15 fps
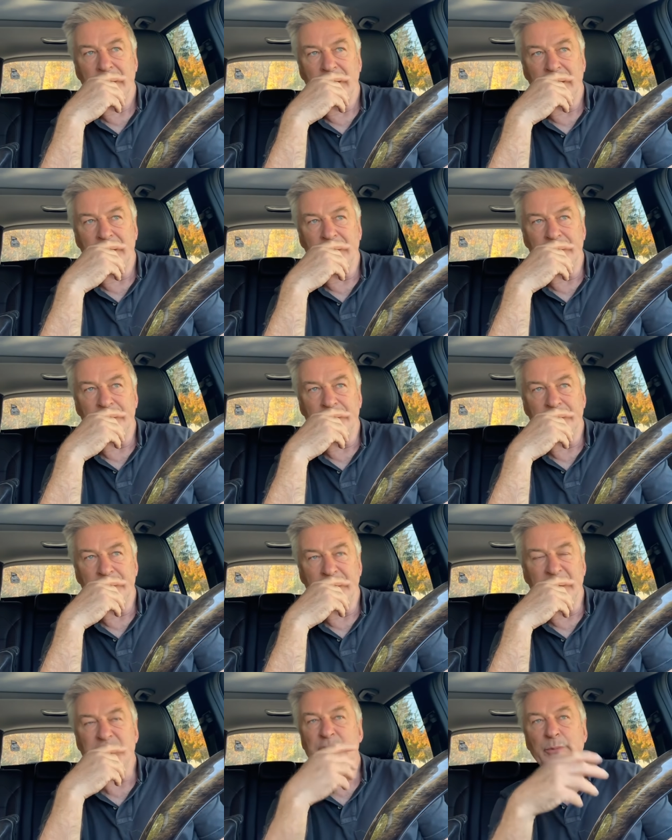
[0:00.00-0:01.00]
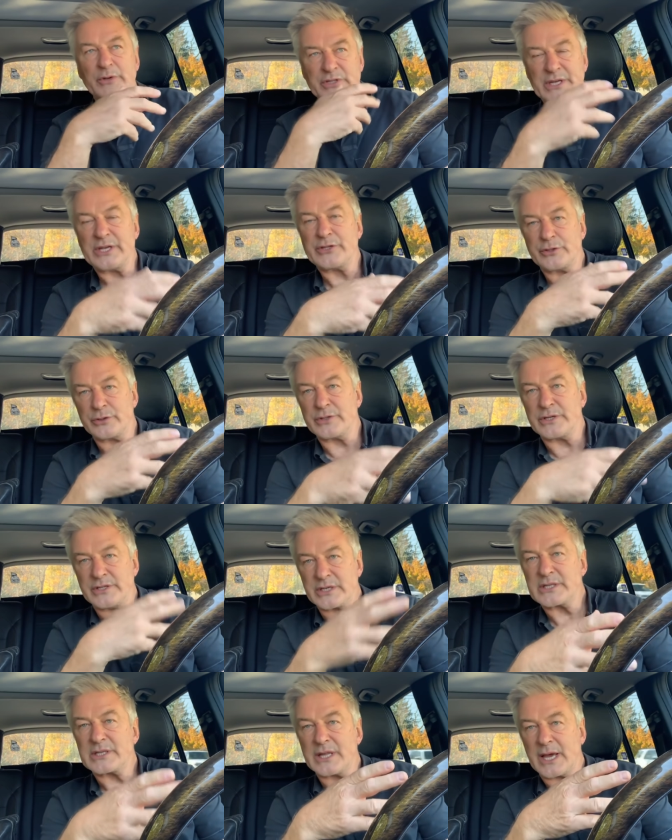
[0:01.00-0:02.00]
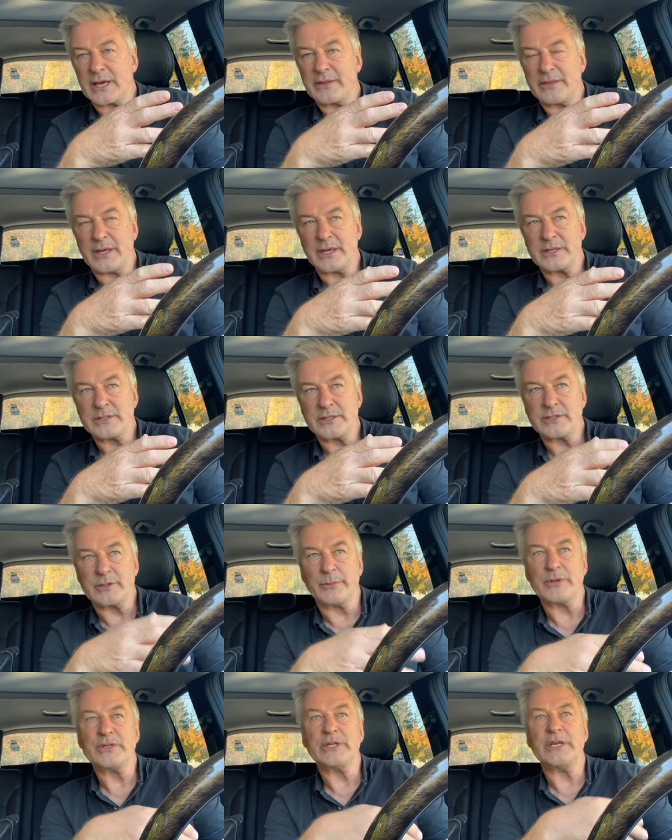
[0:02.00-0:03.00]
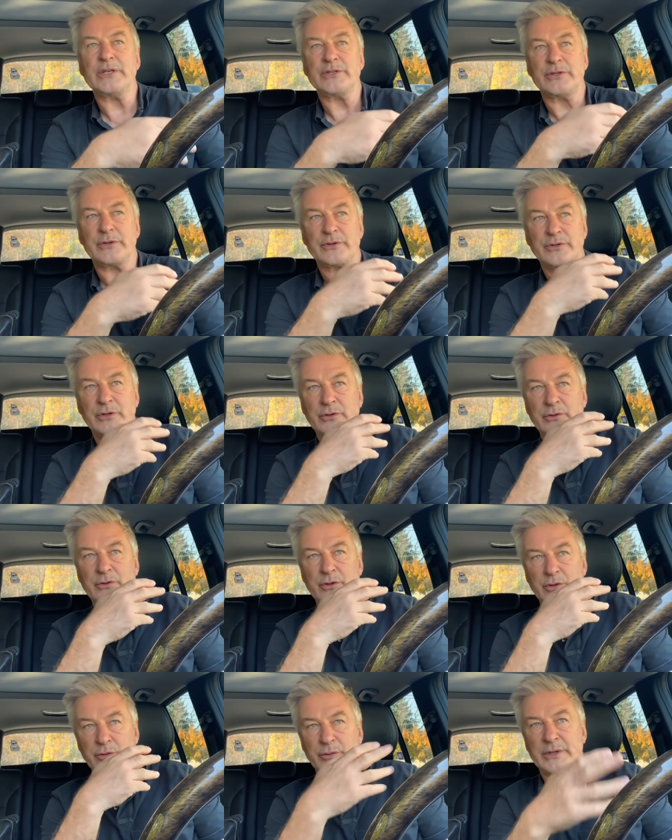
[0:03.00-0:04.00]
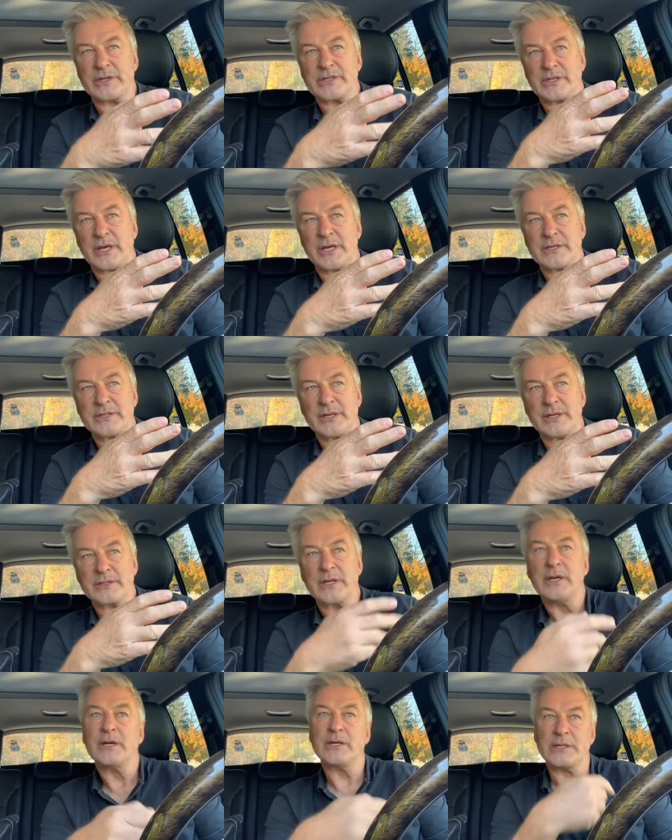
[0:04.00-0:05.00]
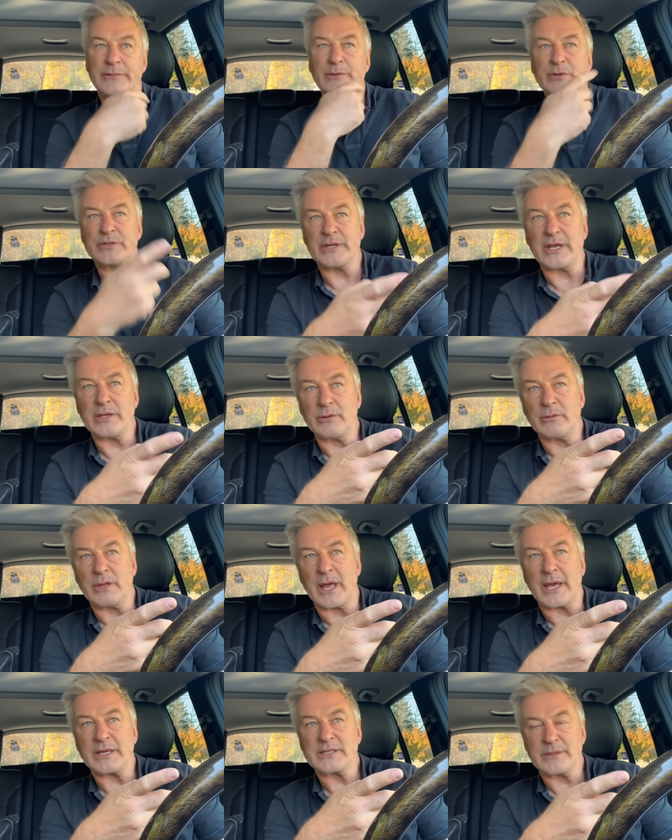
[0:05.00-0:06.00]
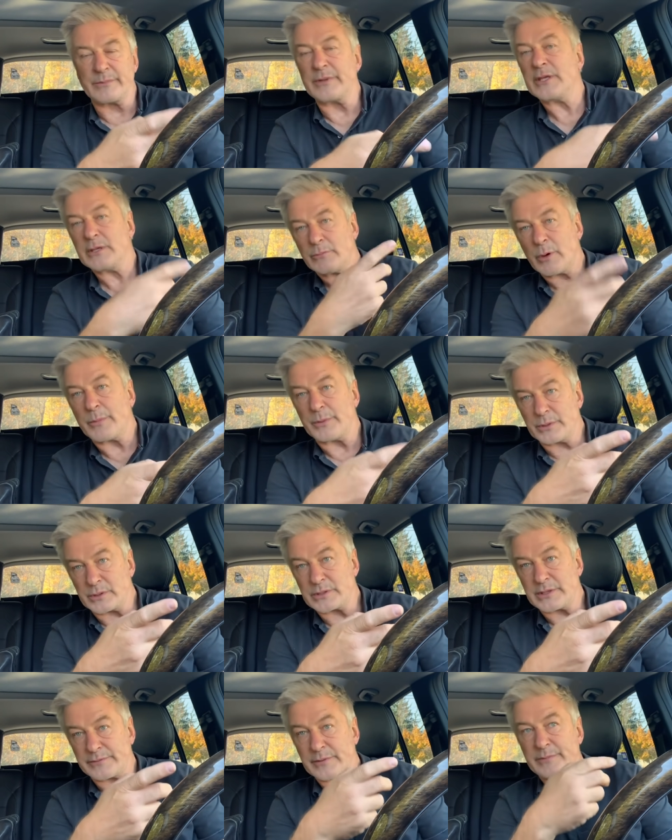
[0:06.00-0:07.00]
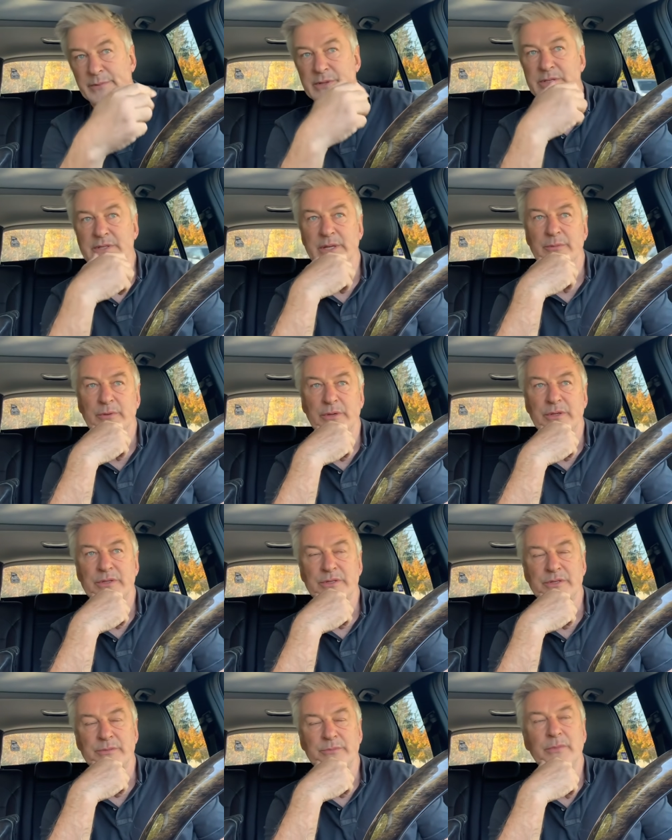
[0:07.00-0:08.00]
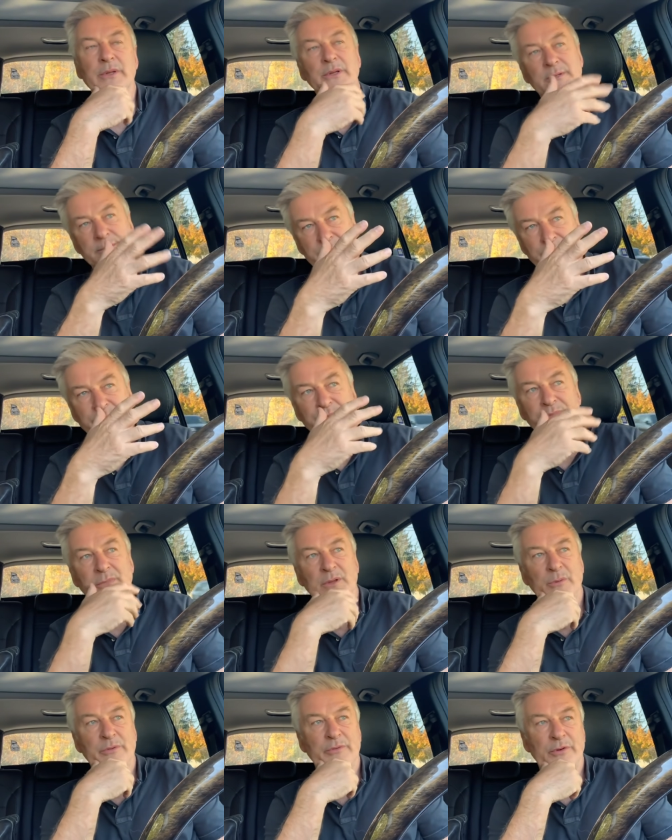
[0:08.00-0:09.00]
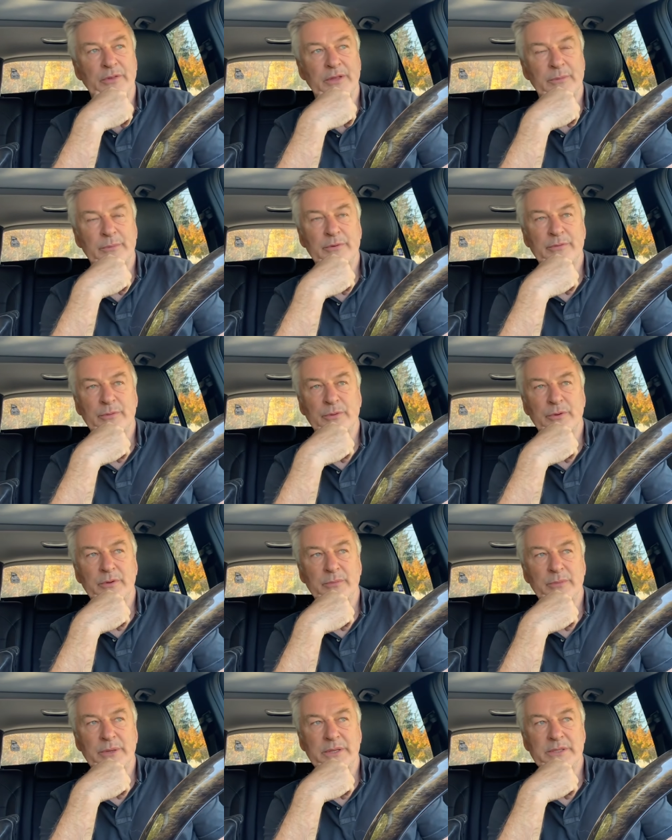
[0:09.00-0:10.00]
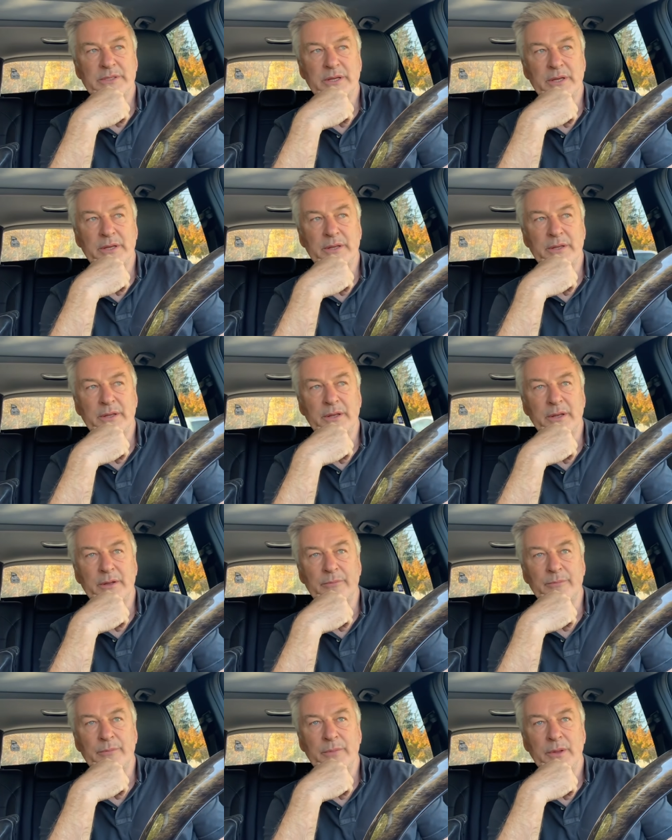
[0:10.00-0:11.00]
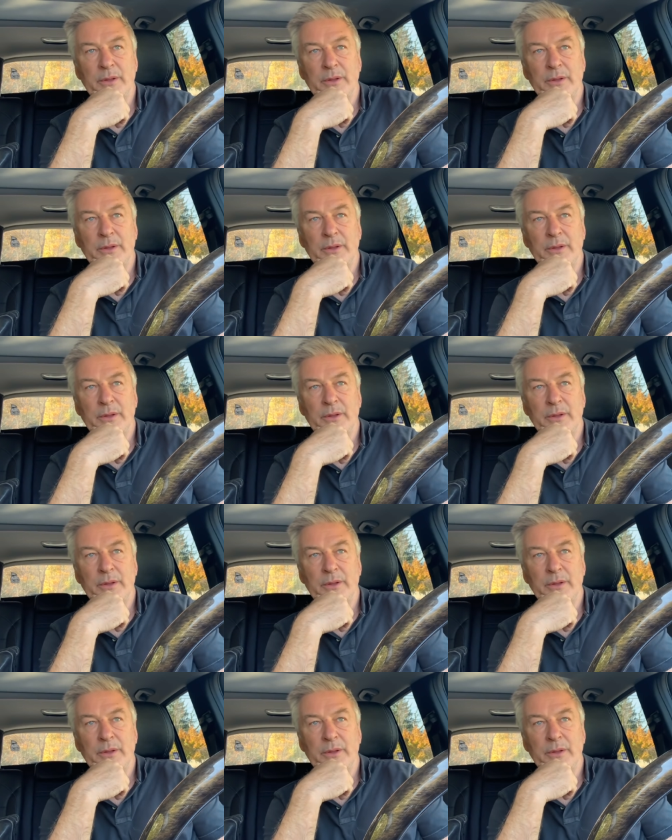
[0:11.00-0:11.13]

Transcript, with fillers: um, it's so much easier to dislike things. It's so much easier to c- criticize things. Because if you say you like something, you open yourself up for the same criticism. We've heard that before. But uh, um,